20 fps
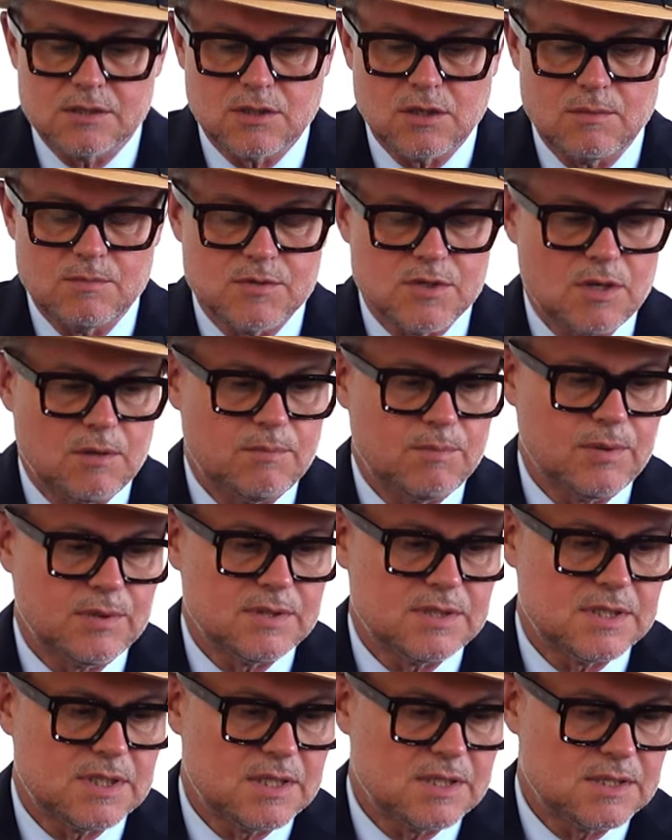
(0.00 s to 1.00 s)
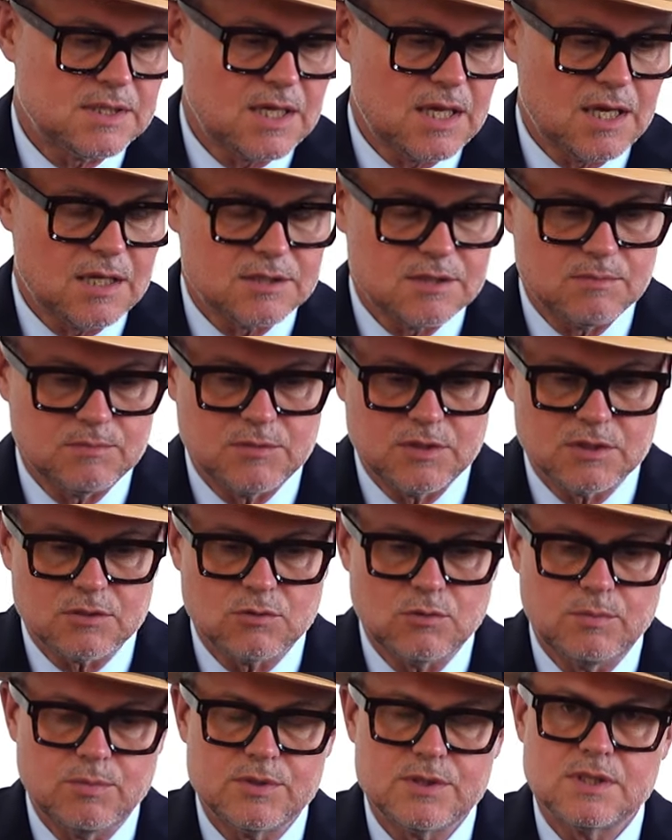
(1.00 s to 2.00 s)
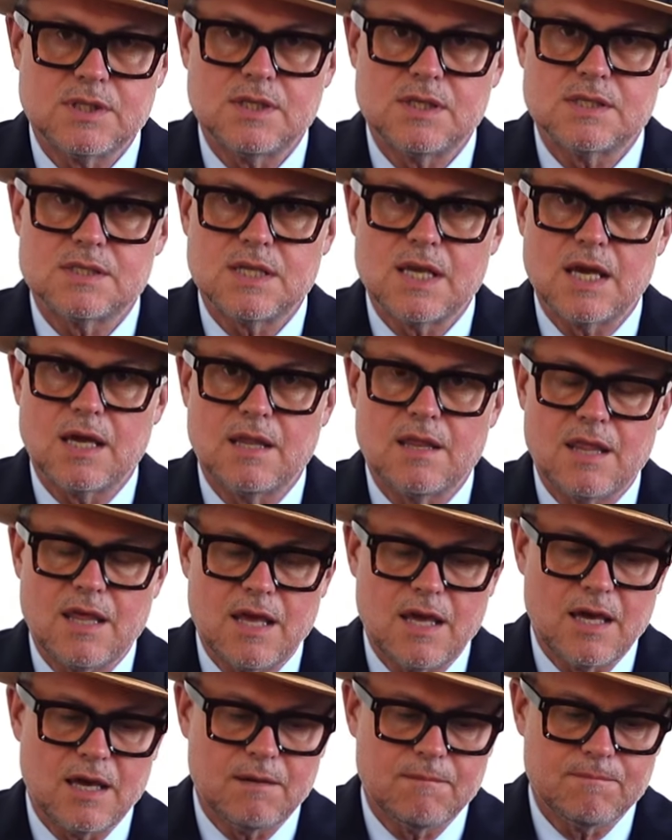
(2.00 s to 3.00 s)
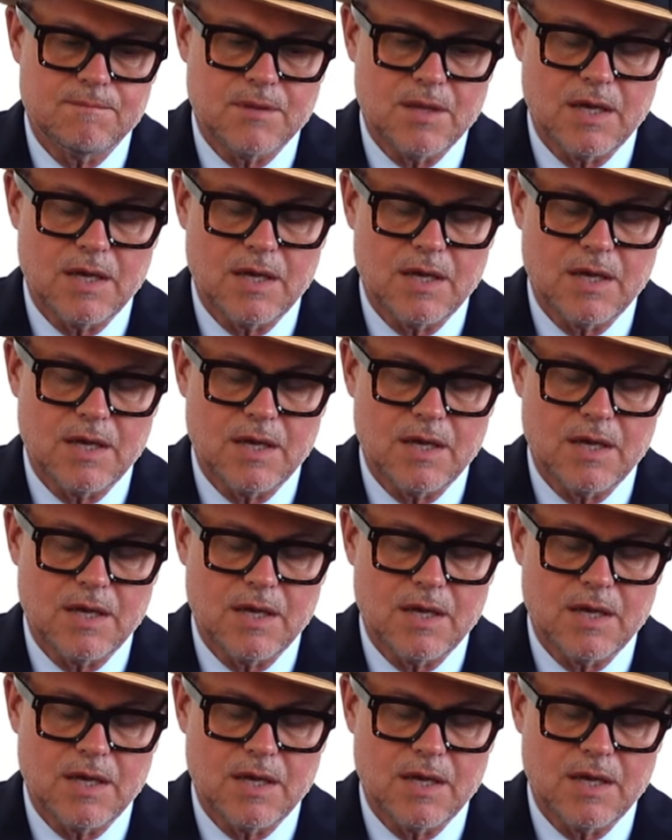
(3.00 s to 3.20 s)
comes up and says there are some discrepancies there and there.